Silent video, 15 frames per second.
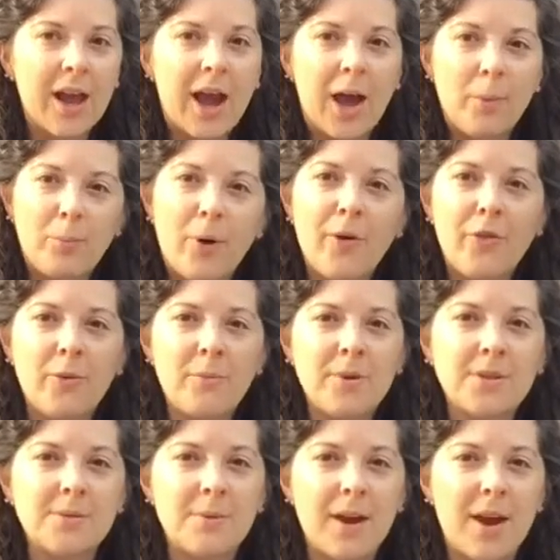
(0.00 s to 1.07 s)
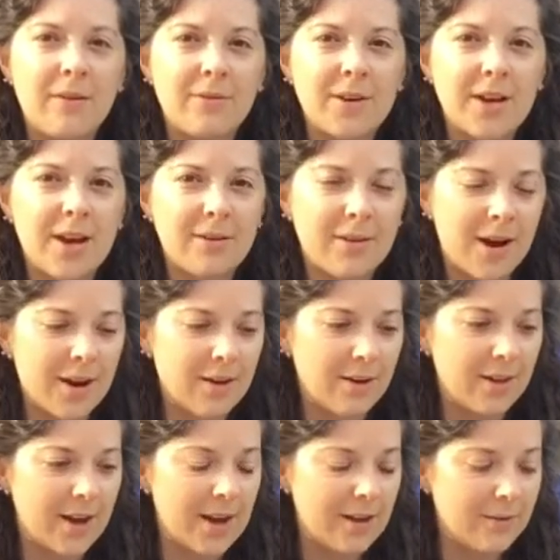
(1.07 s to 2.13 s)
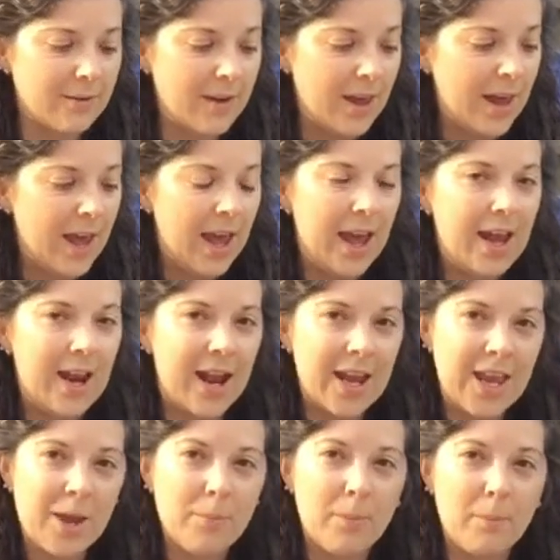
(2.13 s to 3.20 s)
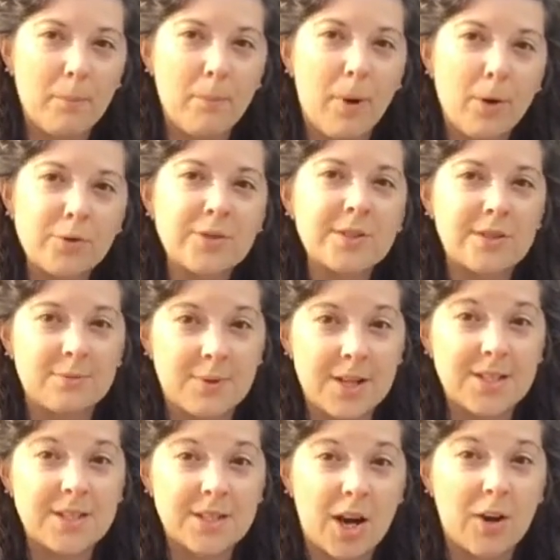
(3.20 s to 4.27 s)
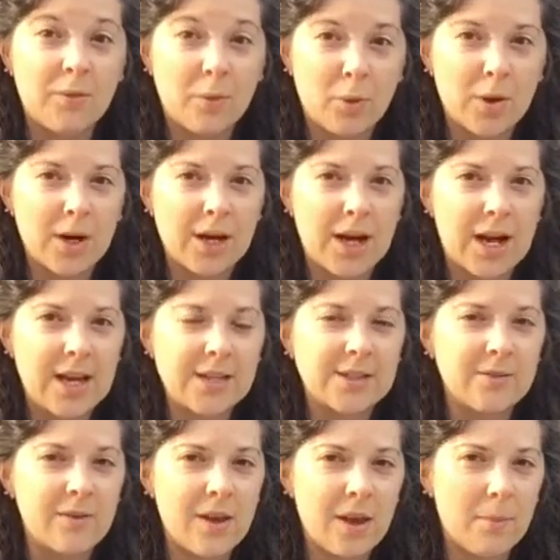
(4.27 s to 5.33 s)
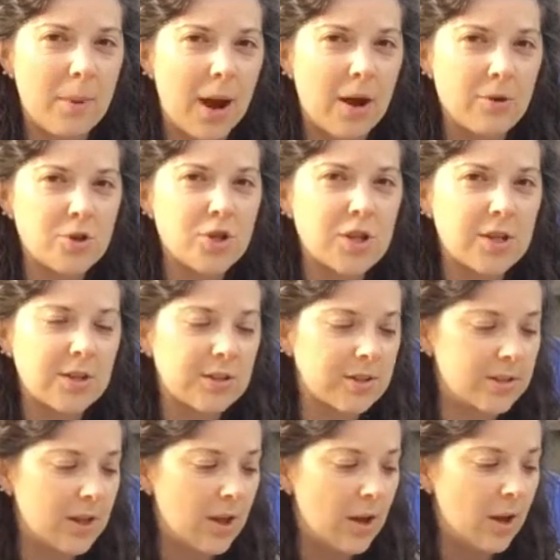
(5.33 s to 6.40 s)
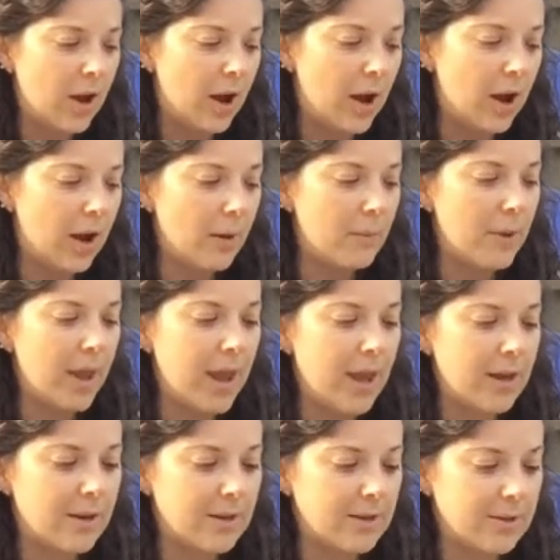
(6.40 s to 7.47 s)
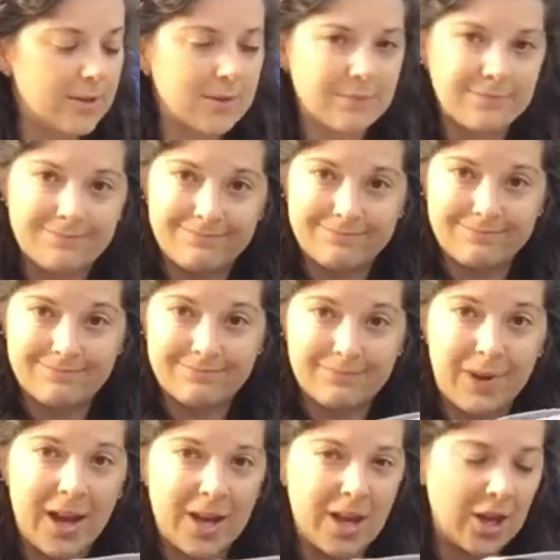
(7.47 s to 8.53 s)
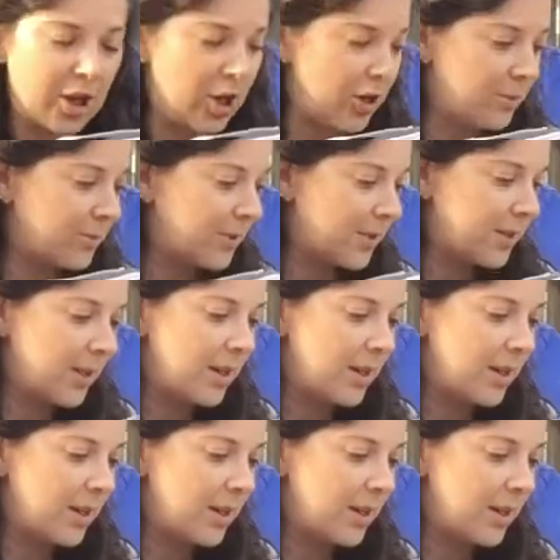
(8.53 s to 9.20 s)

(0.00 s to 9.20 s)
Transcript: I brought them into my everyday regular life, and I keep most of my stuff organized via pouches and packing cubes.